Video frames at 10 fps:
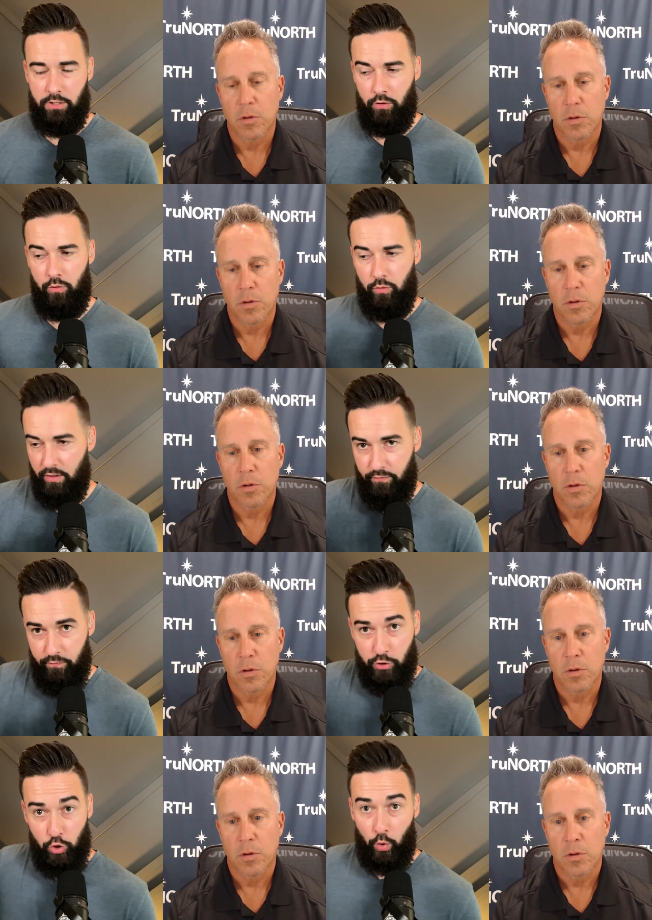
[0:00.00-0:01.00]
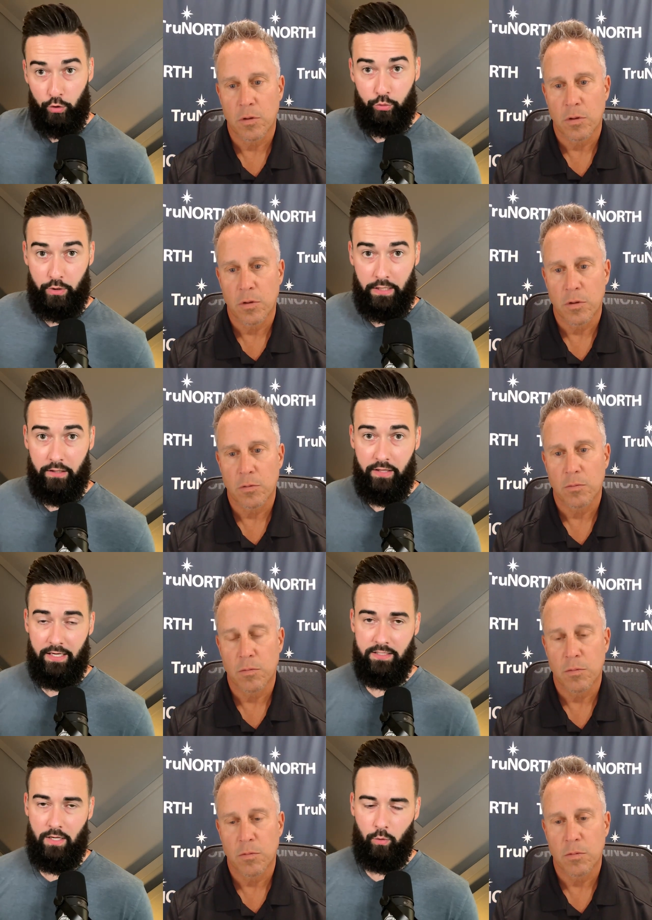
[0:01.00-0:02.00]
Speaker 1: to the two or three
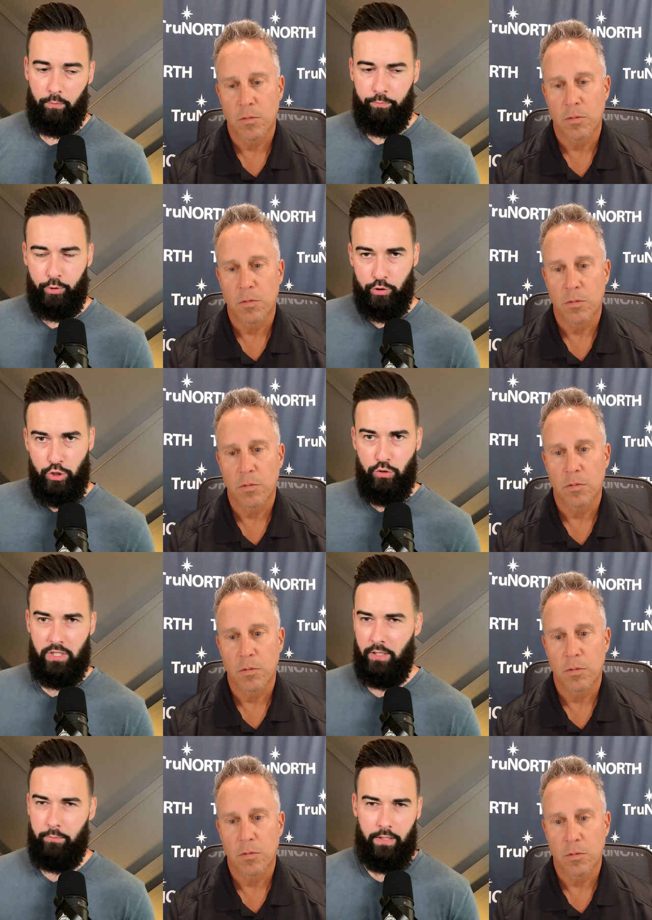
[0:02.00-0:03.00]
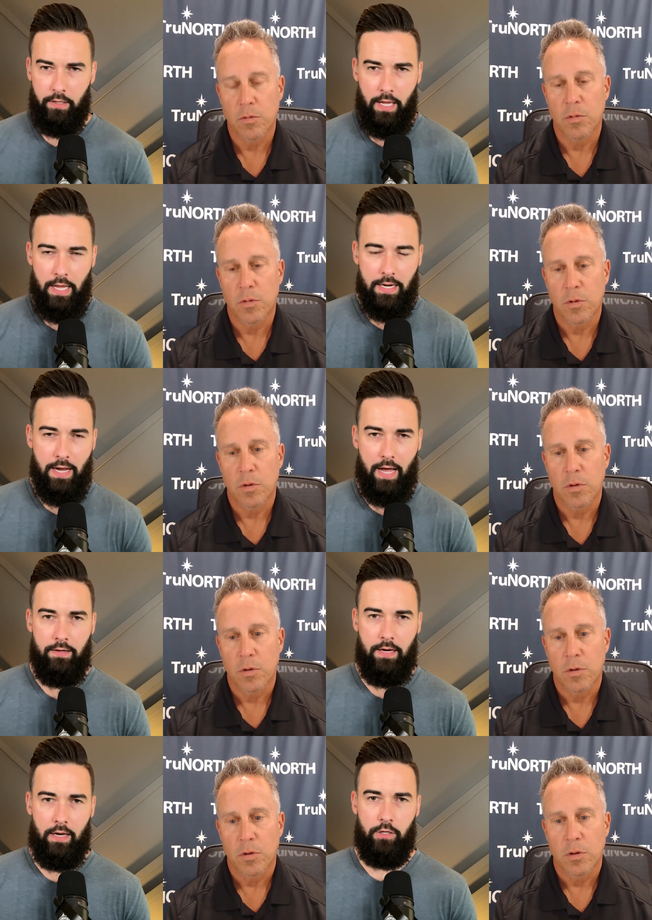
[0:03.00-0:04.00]
things that we're producing, but not,
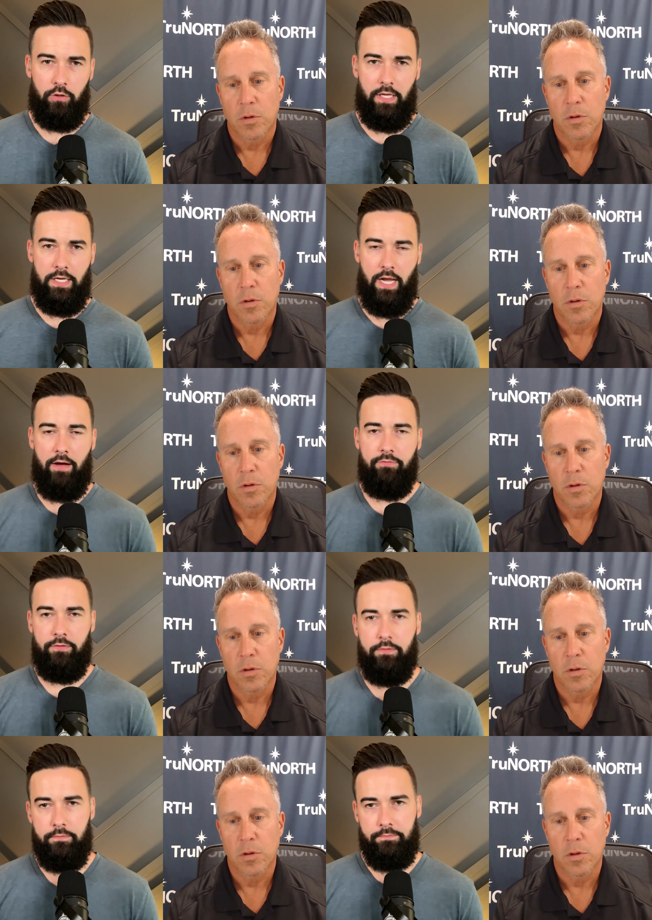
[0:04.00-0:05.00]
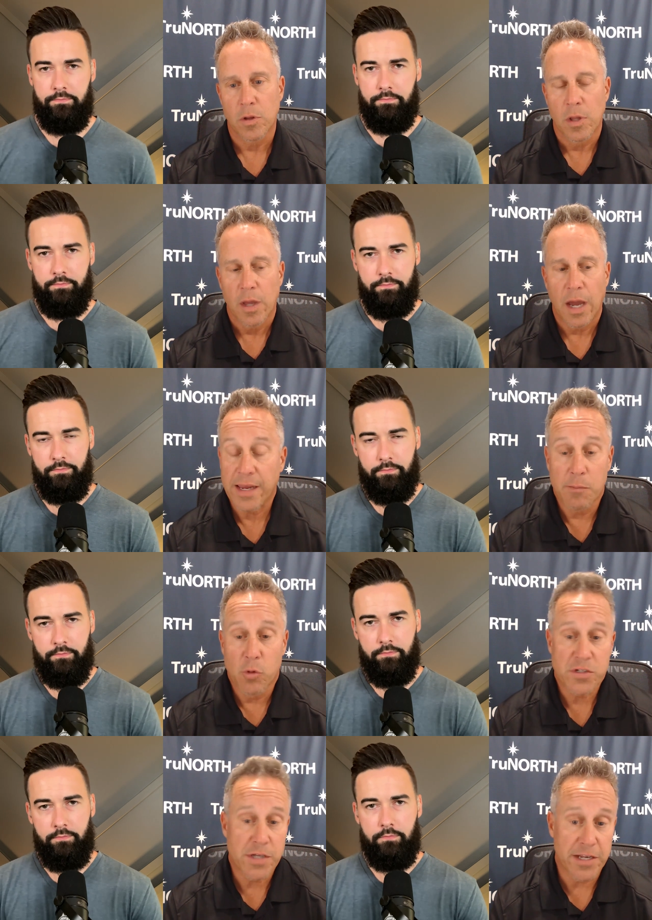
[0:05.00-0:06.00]
not nearly enough?
Speaker 2: I got
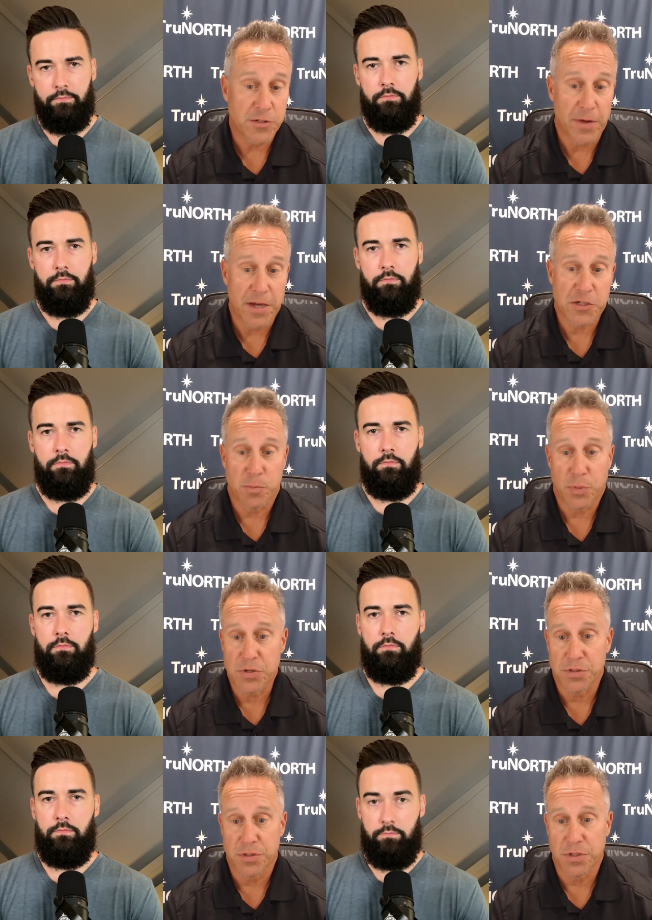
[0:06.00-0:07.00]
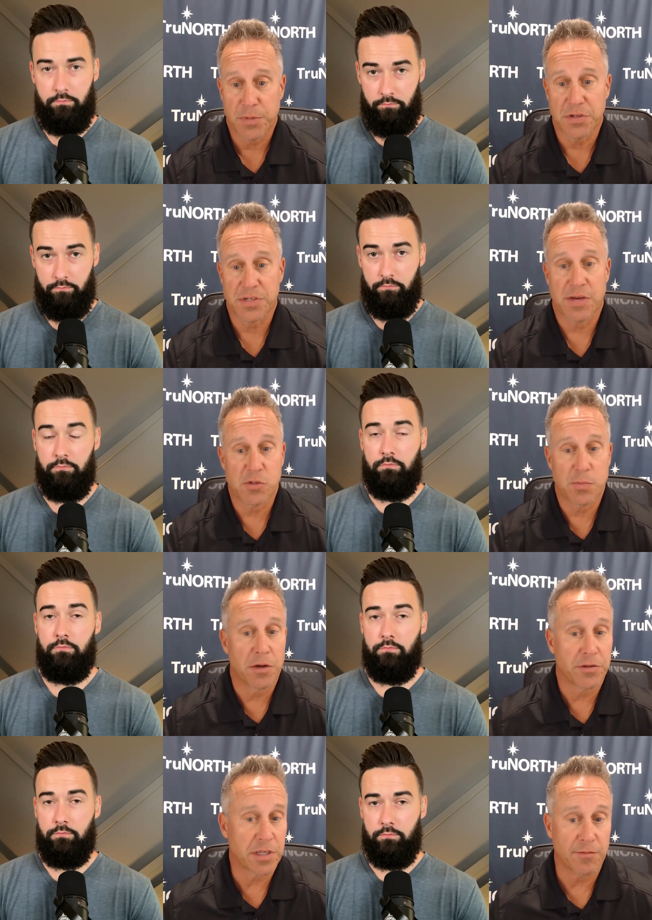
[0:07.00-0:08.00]
more satisfaction personally because I was
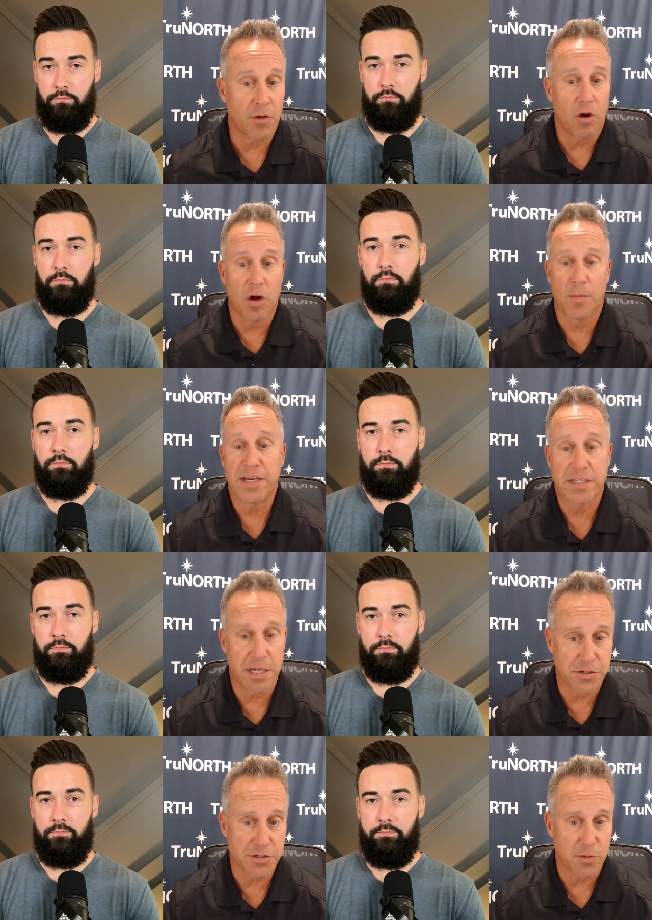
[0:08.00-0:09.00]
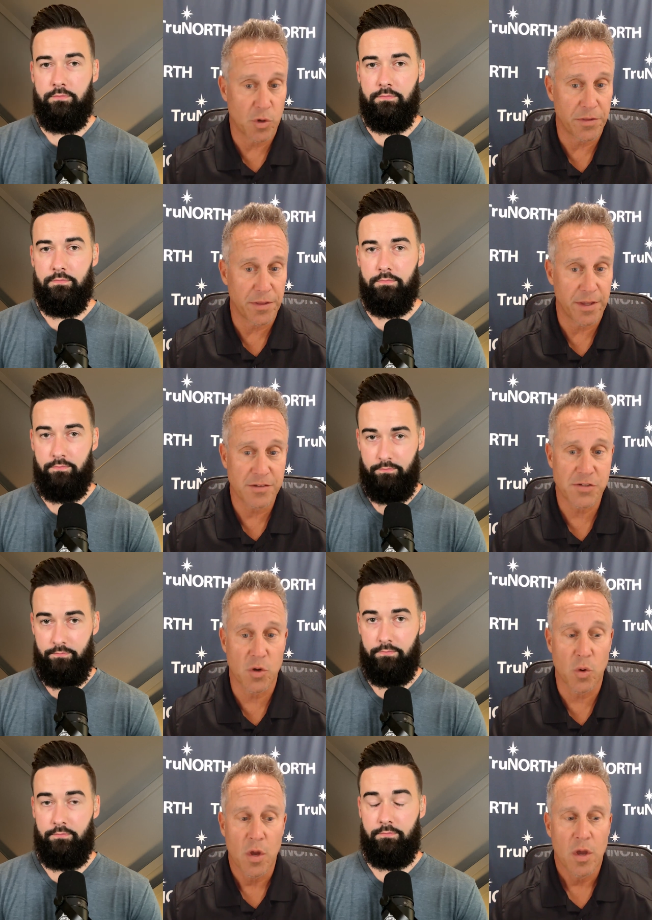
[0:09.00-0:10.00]
able to give all my attention to one thing.
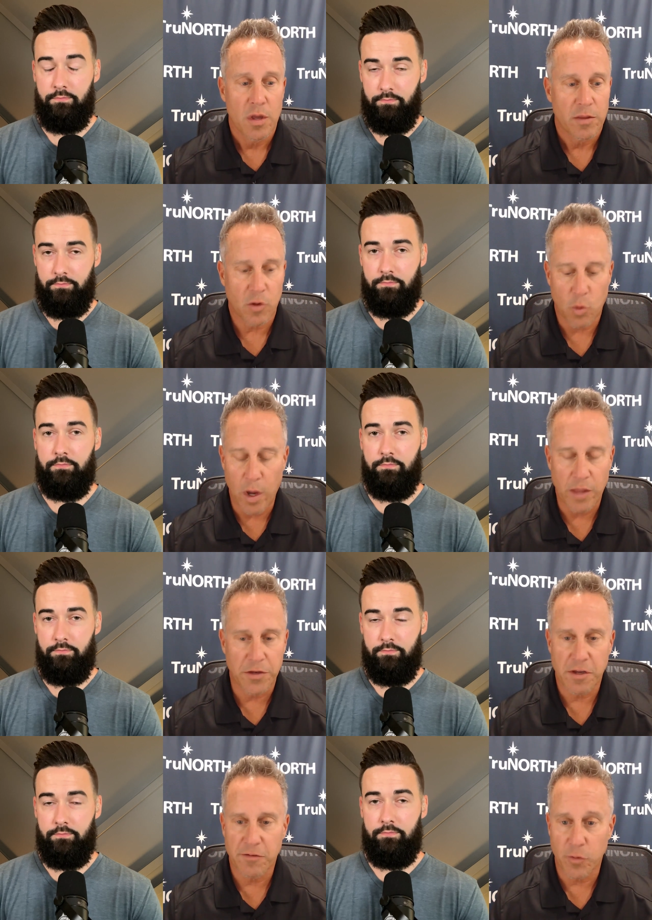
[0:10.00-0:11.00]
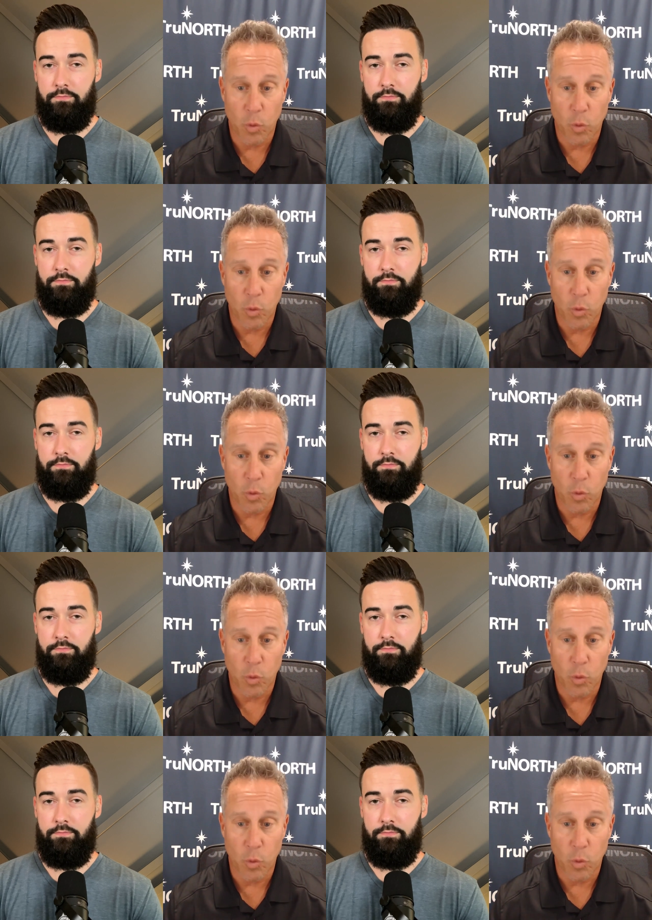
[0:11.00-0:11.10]
So the quality of the